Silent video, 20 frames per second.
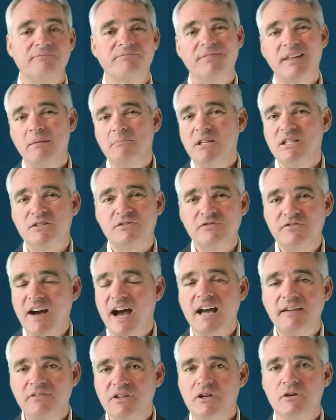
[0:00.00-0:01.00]
That means
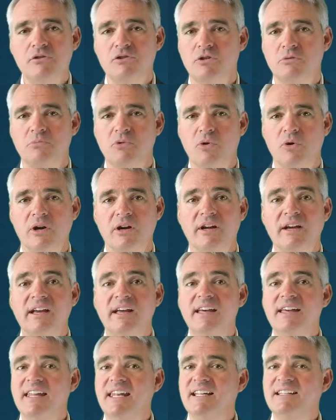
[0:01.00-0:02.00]
5 years or more,
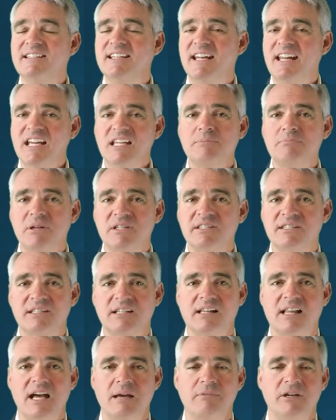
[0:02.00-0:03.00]
and in today's business
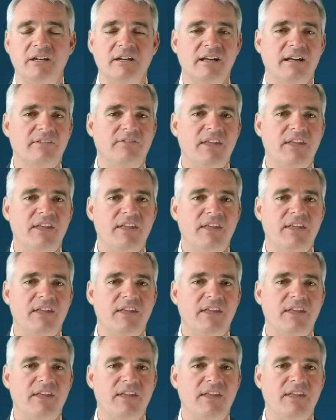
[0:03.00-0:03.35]
climate,